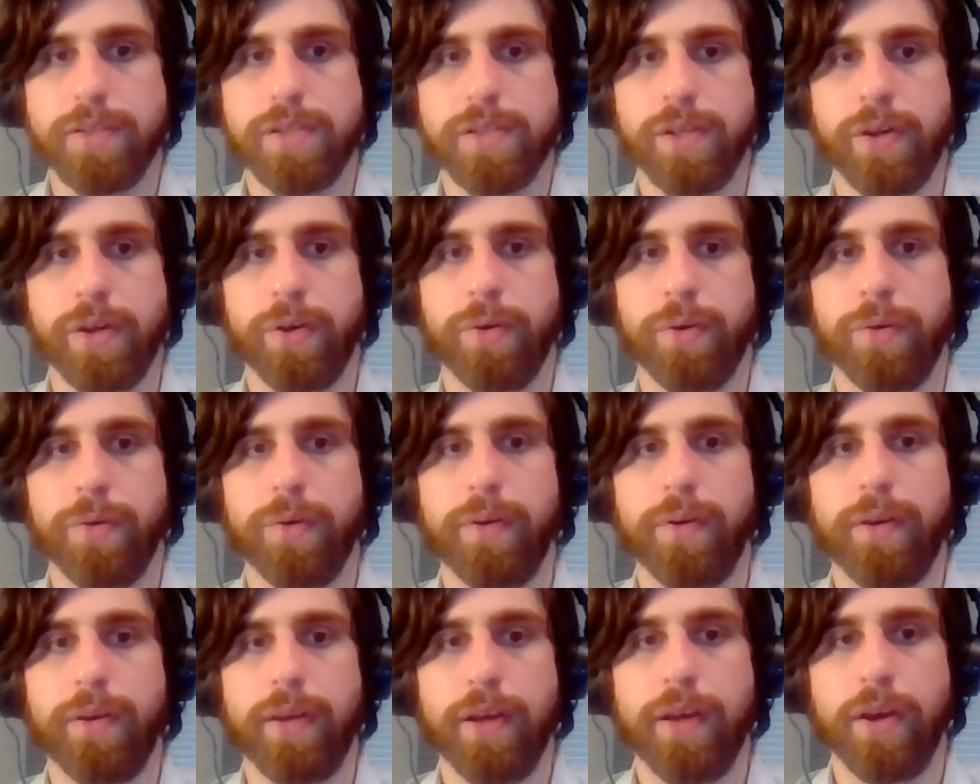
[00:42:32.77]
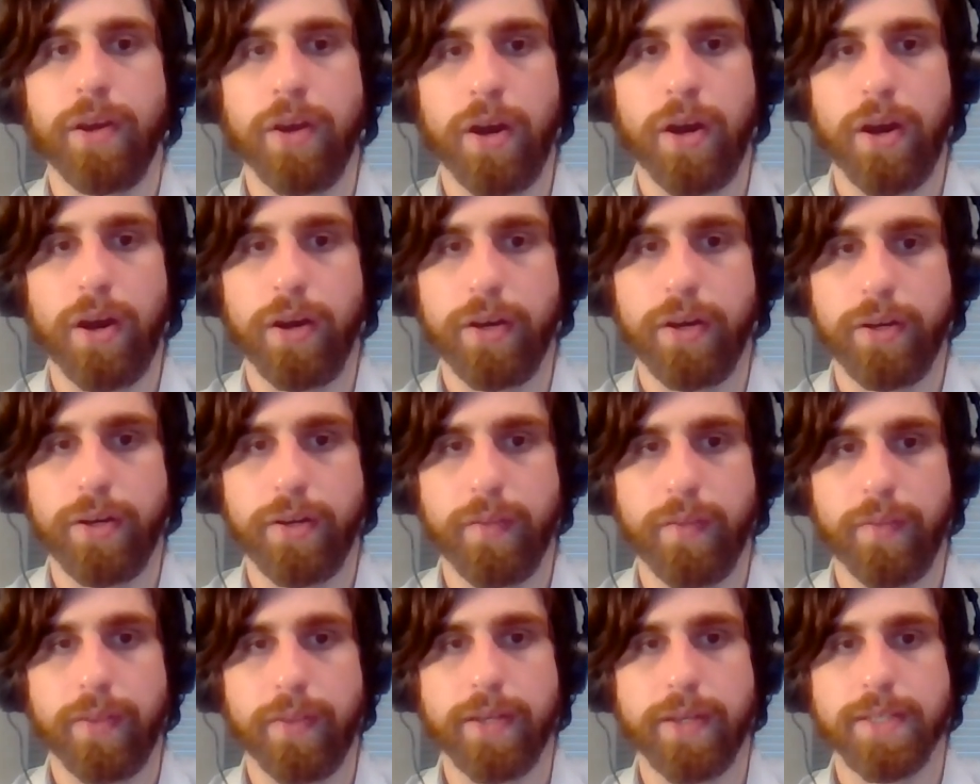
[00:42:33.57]
So a
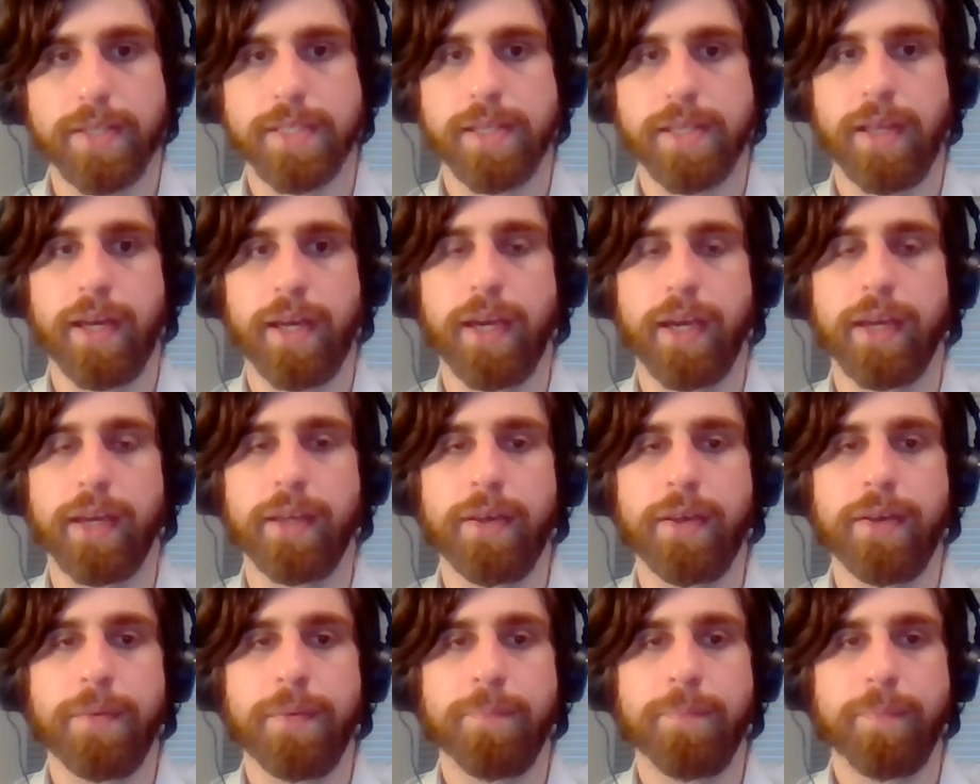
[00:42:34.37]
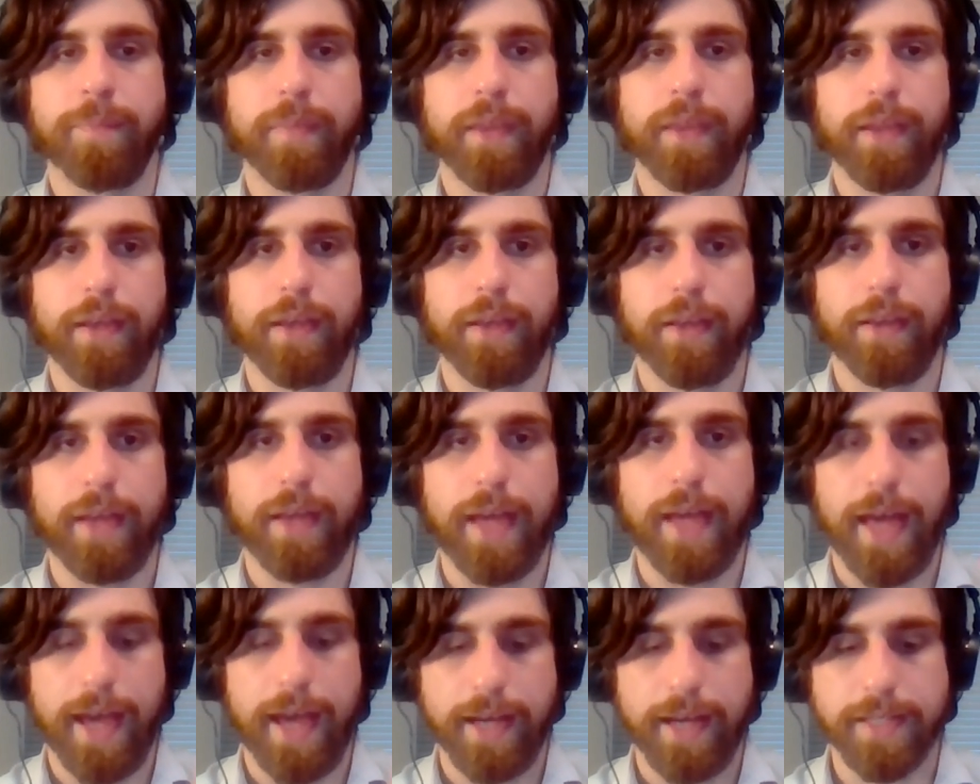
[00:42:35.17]
card that is like
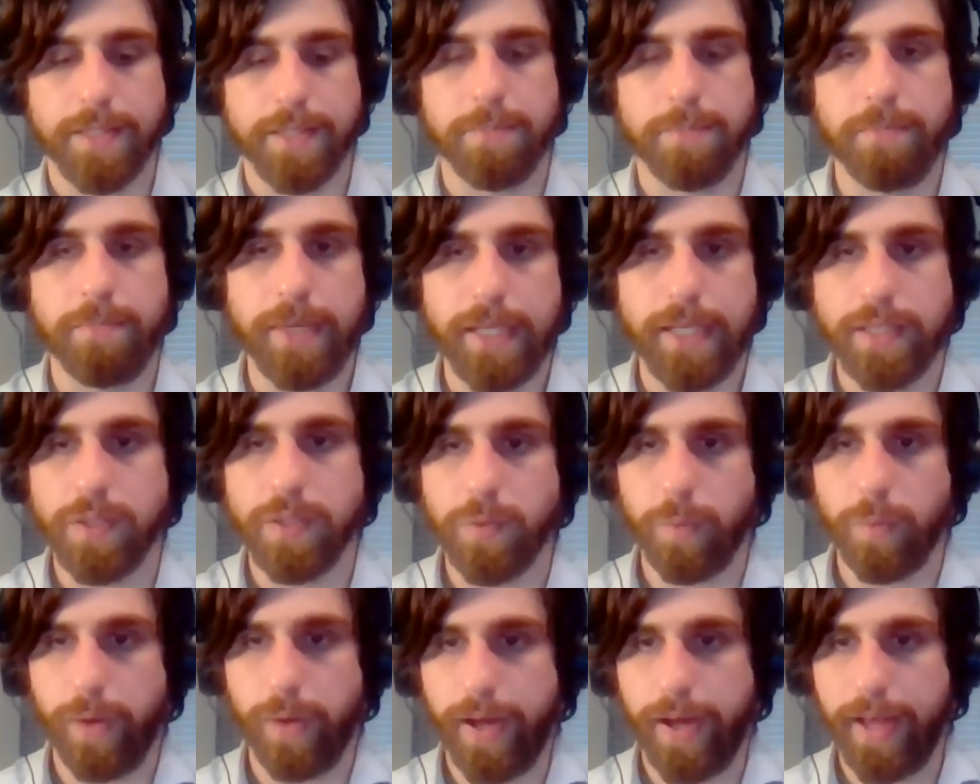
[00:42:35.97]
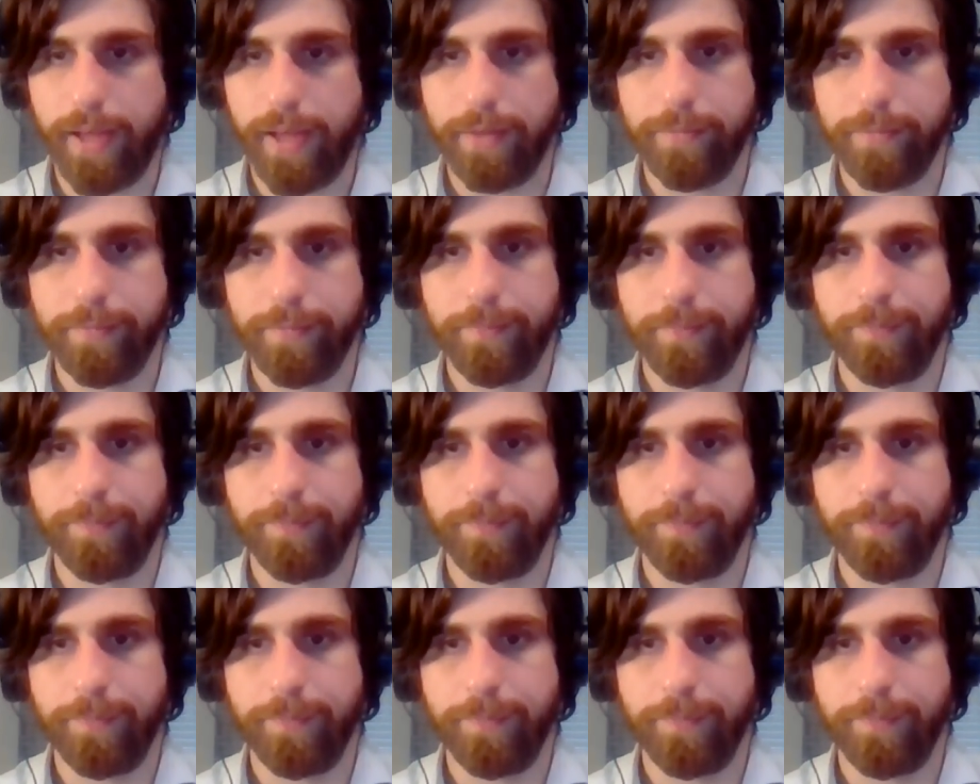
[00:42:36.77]
X means Y